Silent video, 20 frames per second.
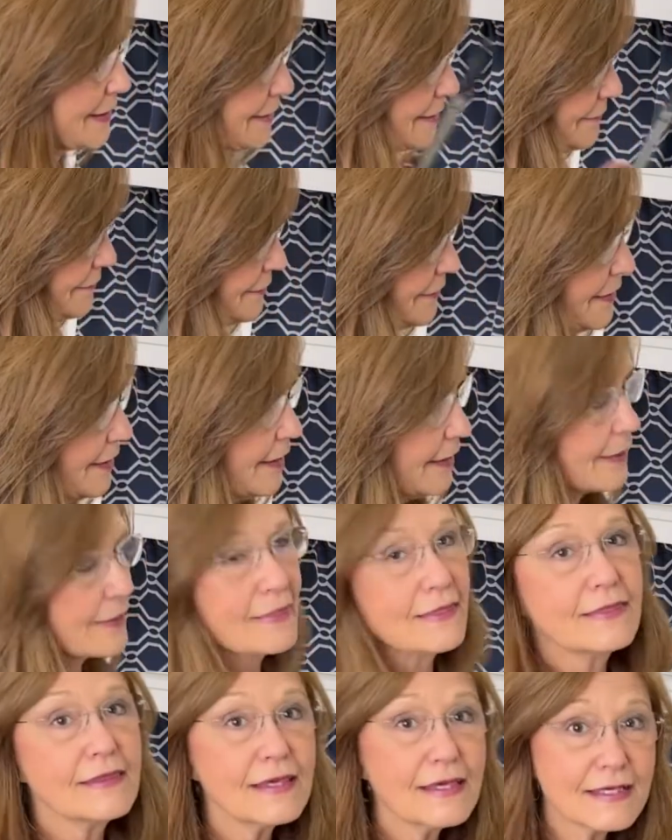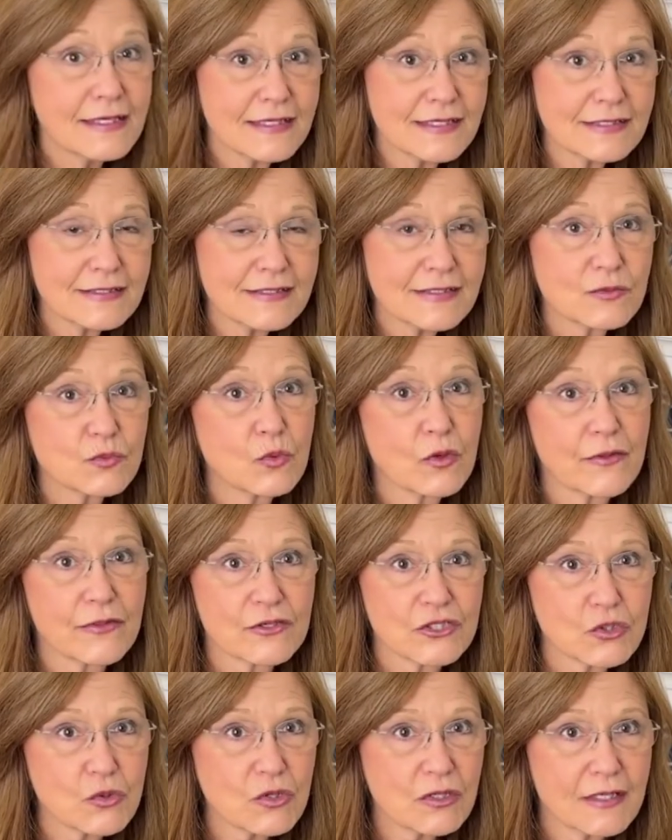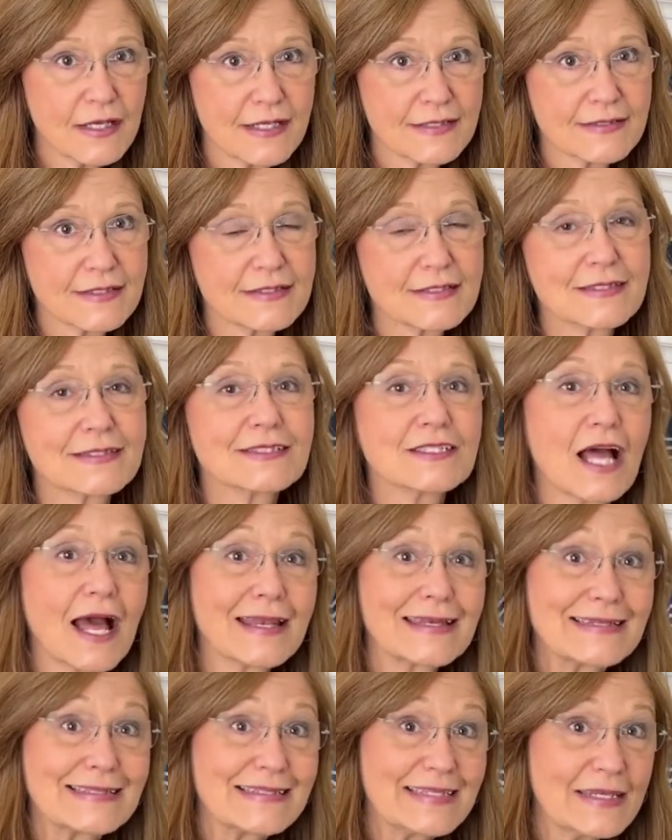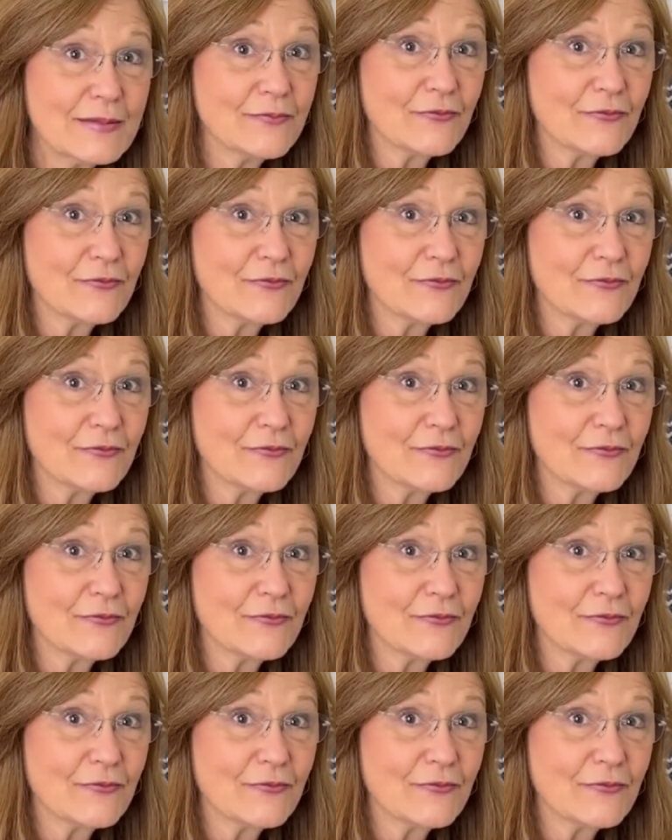of this is one of the shortcuts is it's not deep